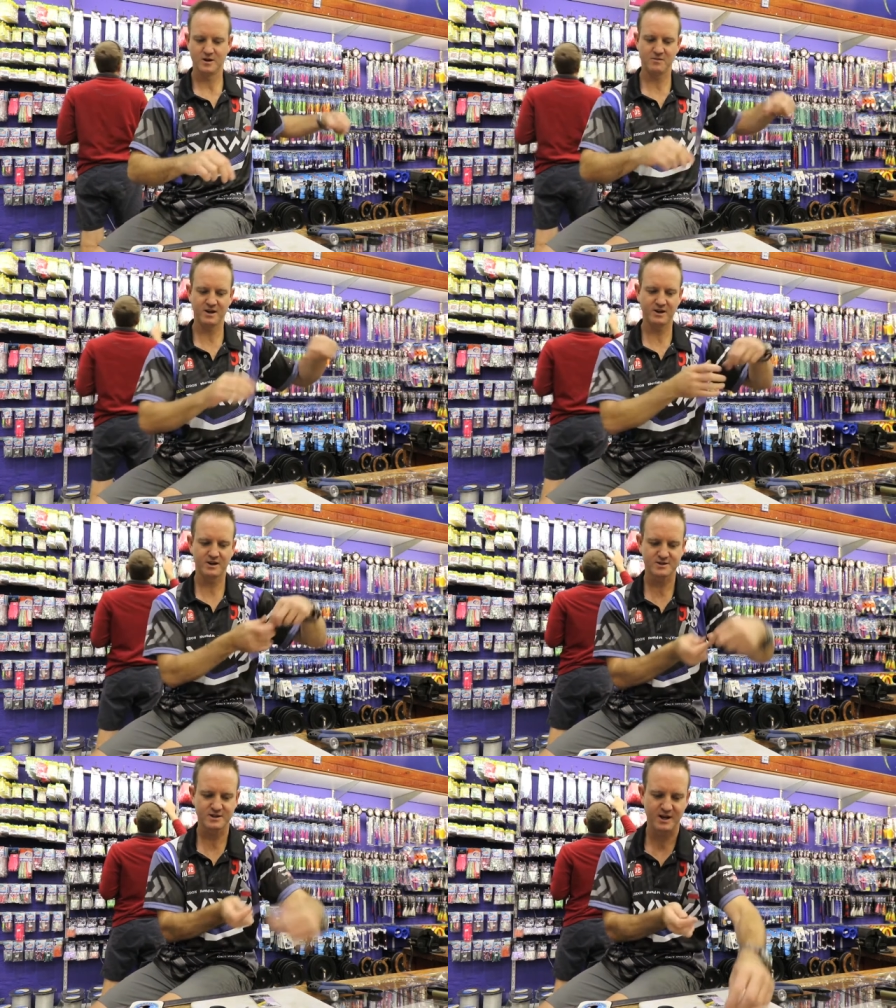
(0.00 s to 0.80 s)
then going
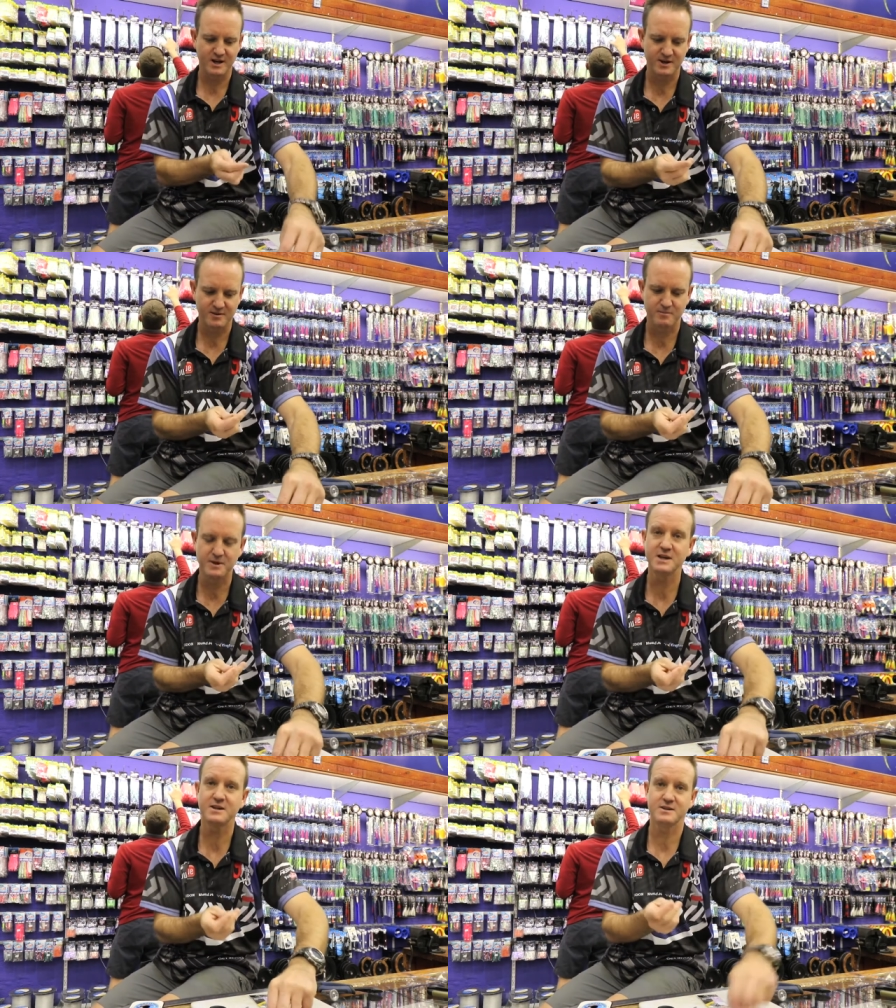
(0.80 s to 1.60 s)
to slide a
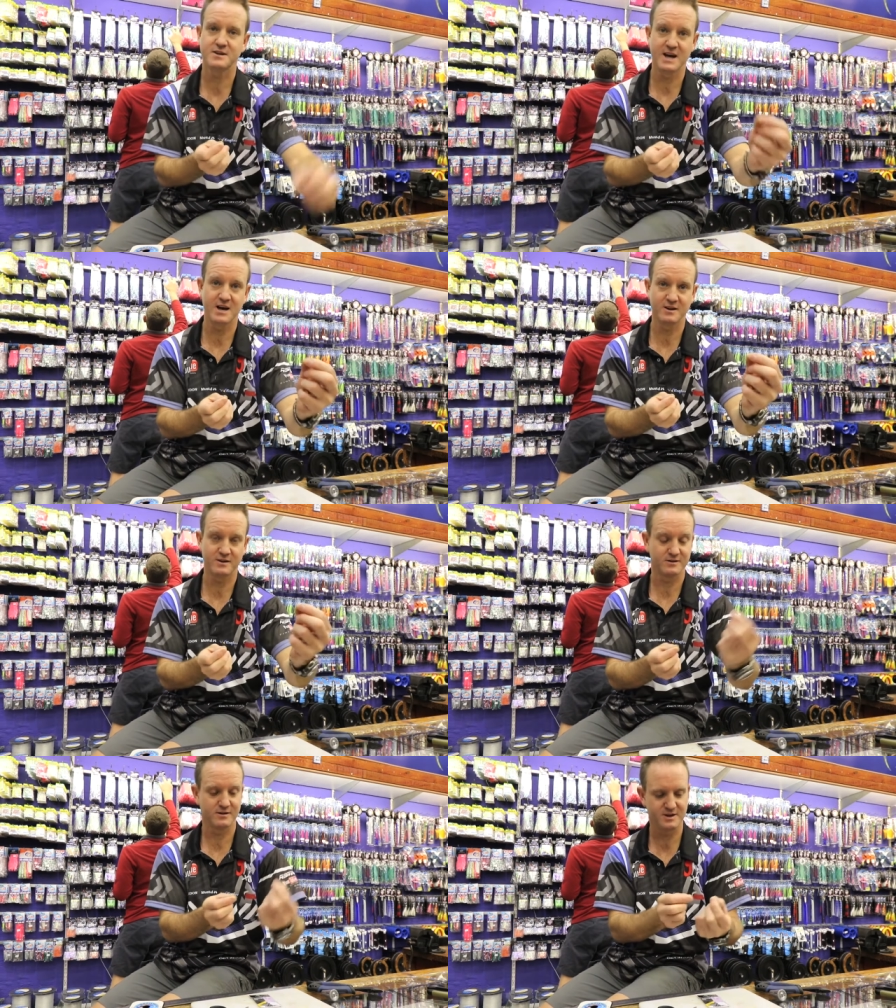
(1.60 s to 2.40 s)
bead down,
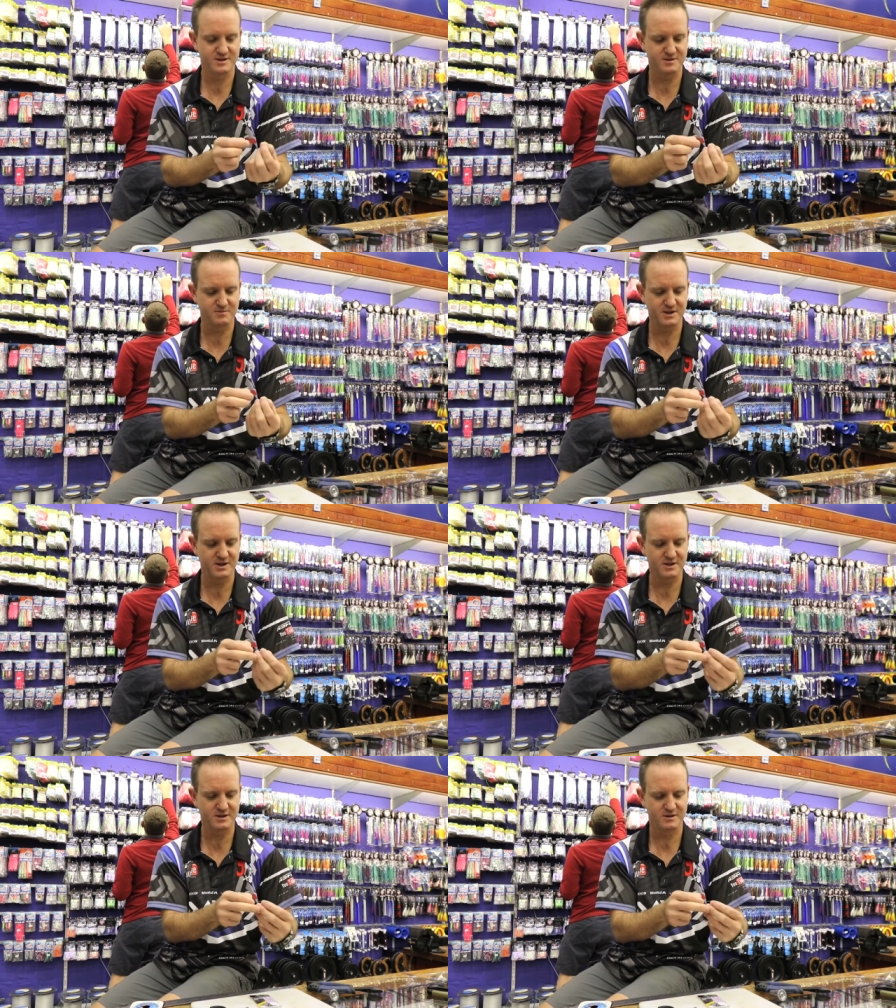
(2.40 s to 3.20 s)
there's the bead,